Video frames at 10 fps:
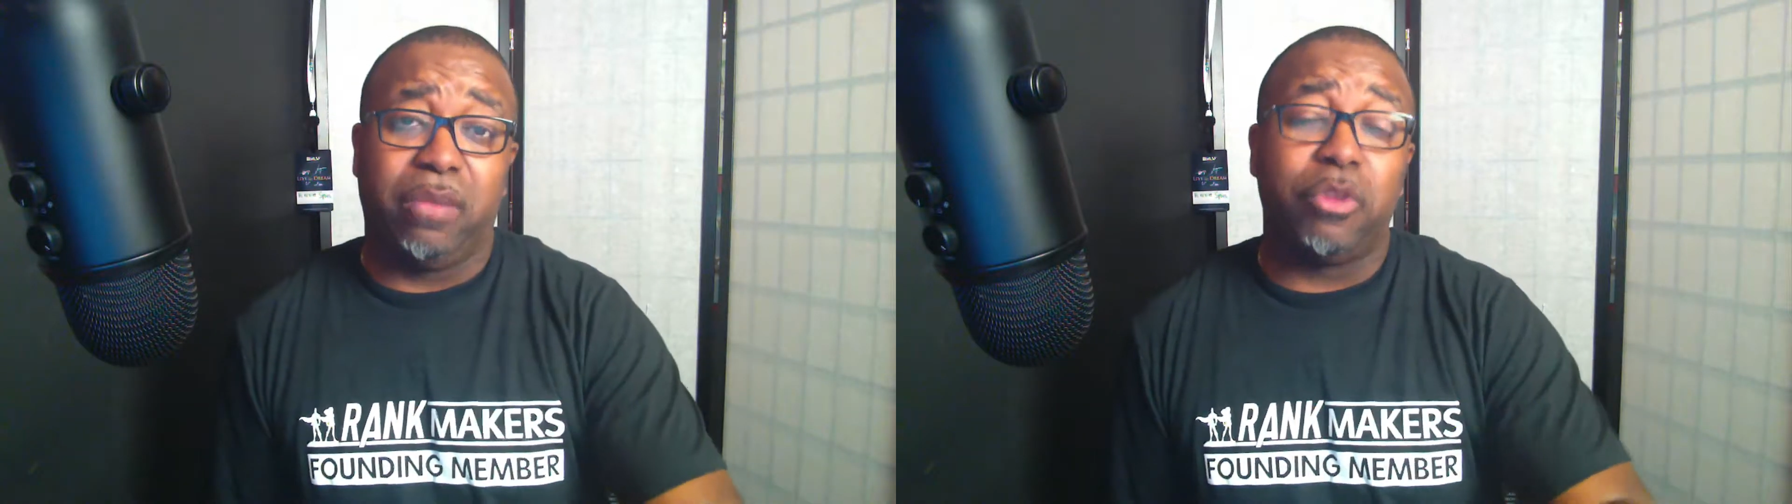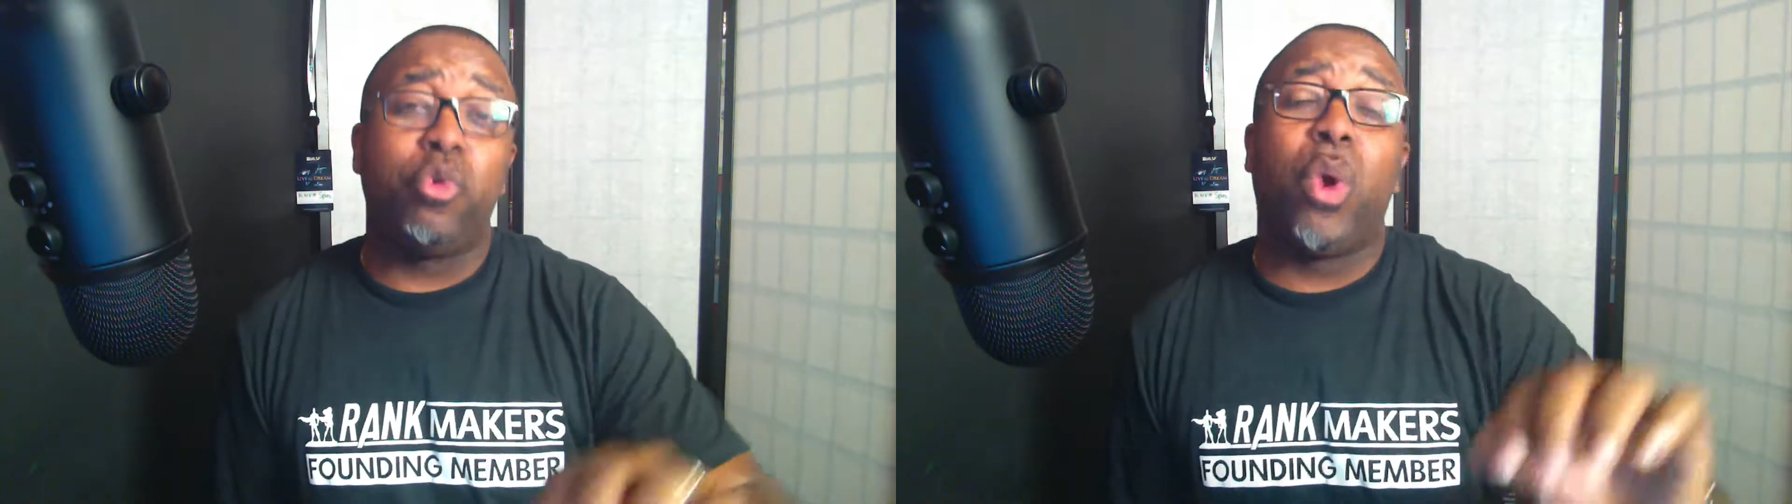
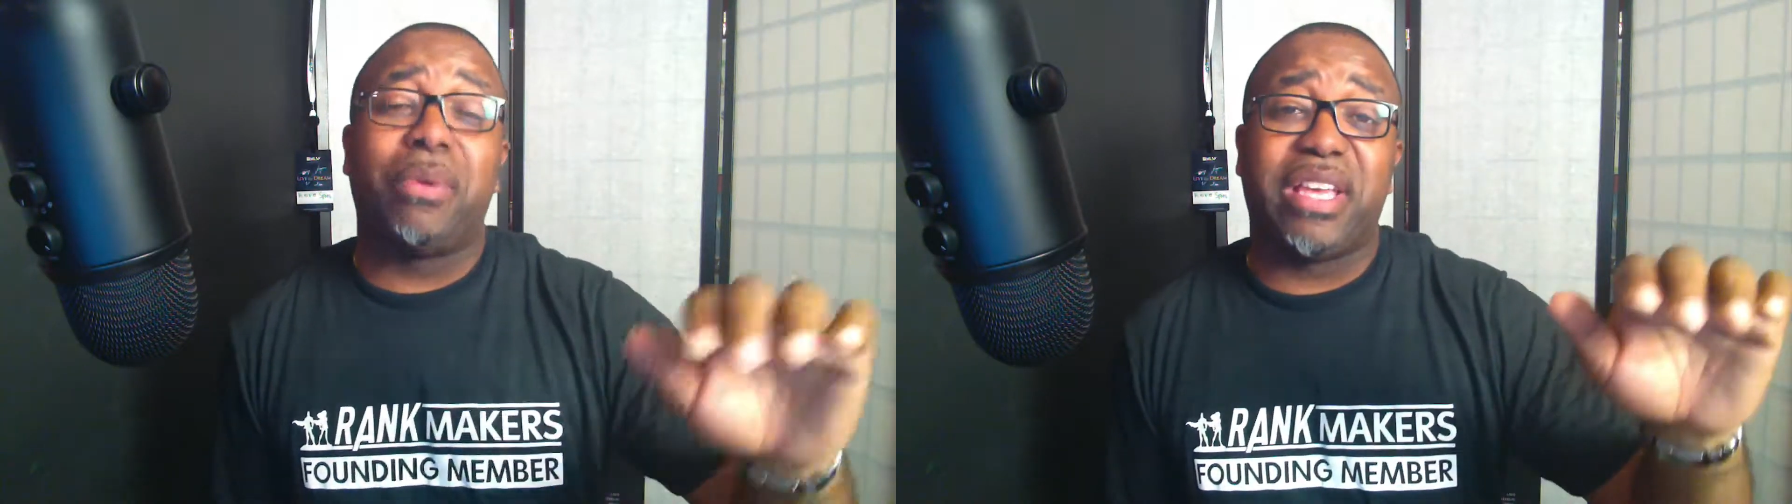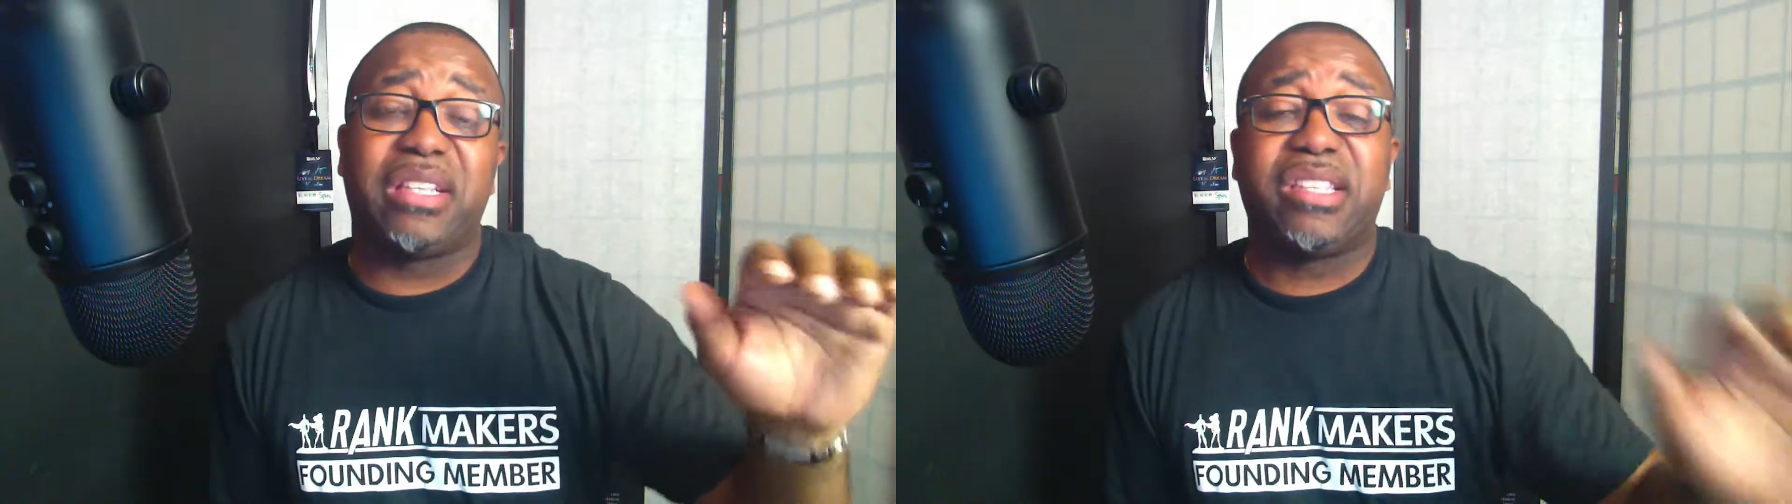and you were able to
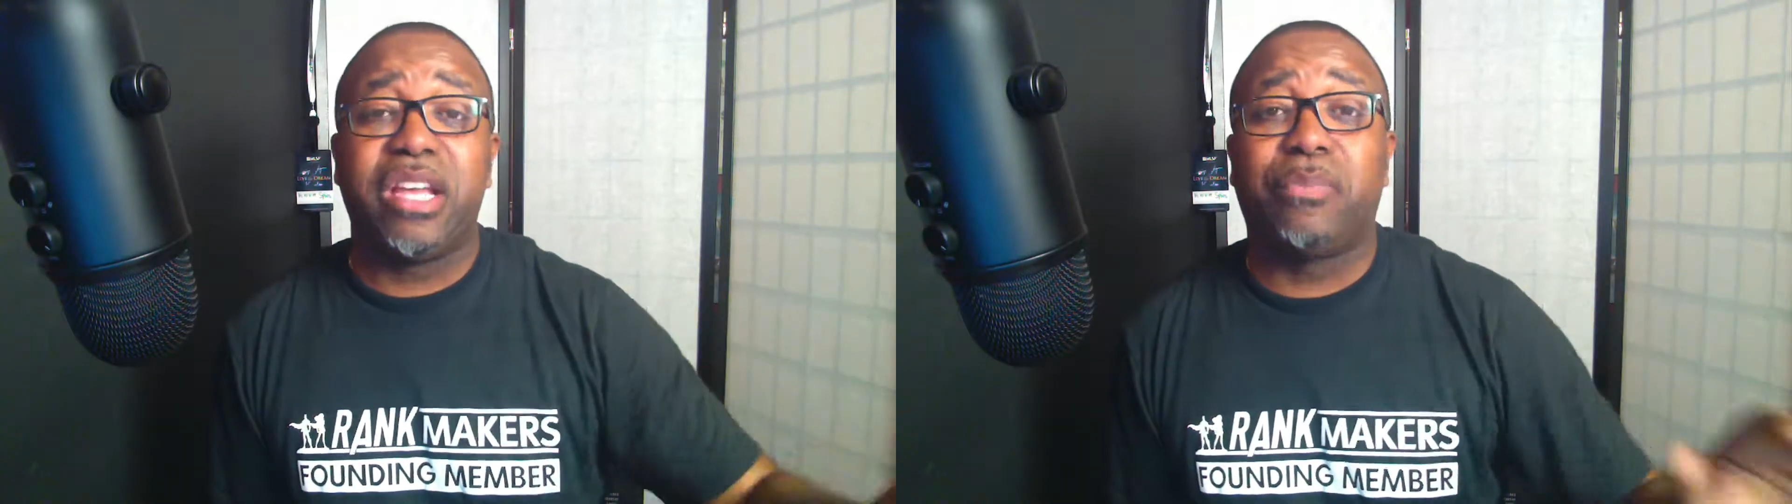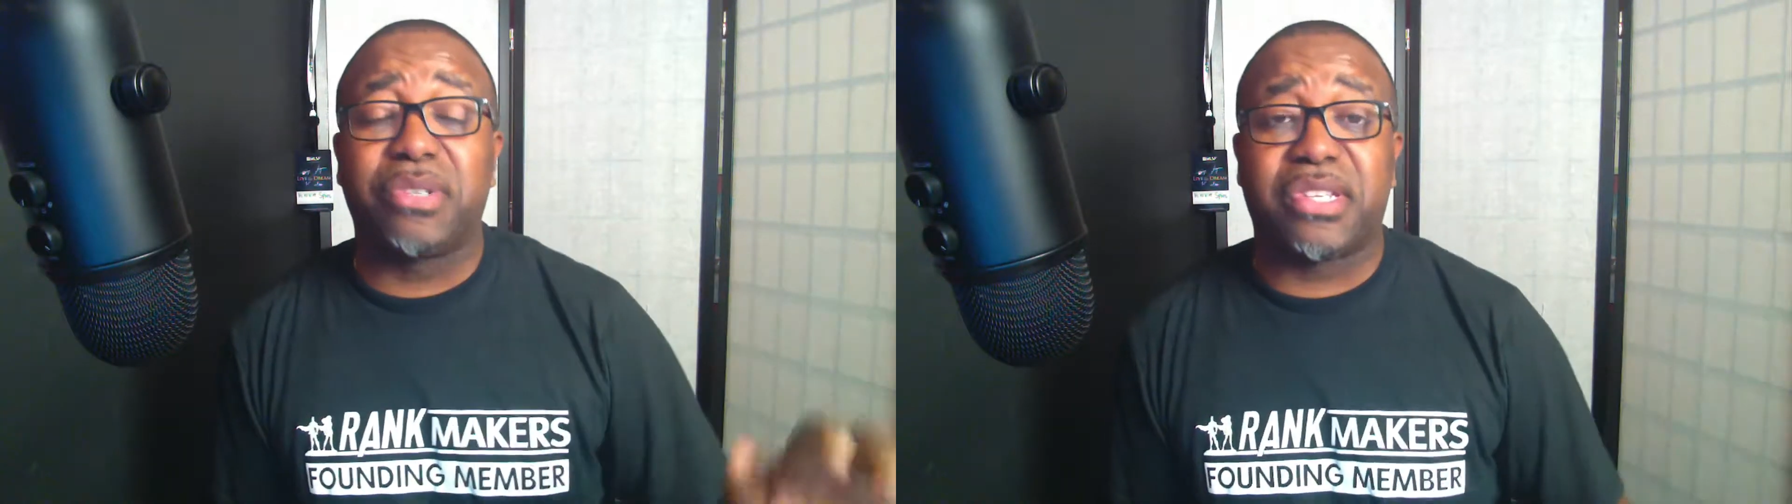get
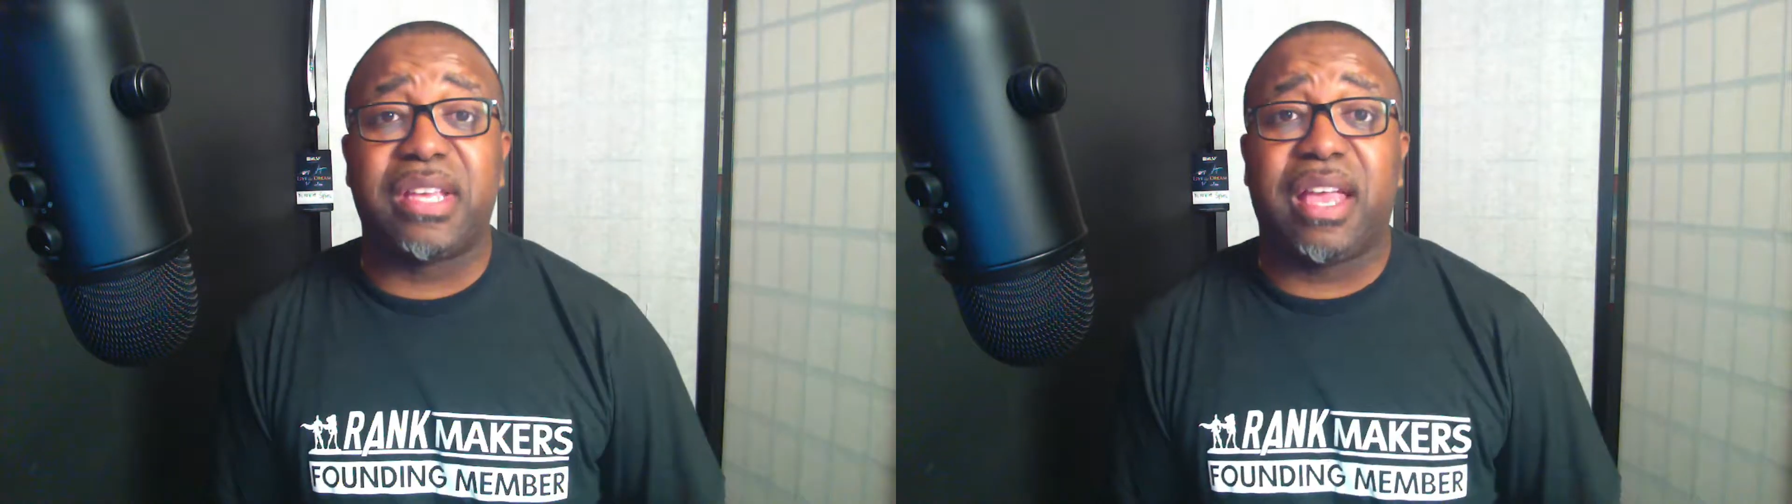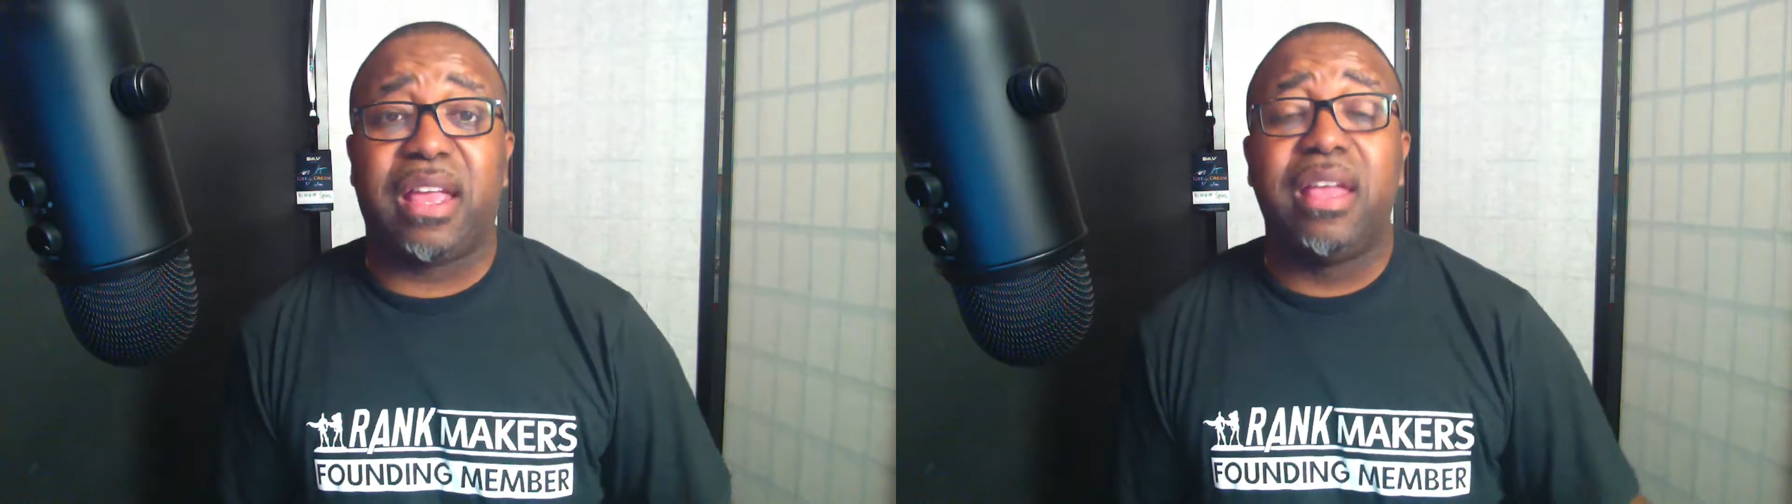10%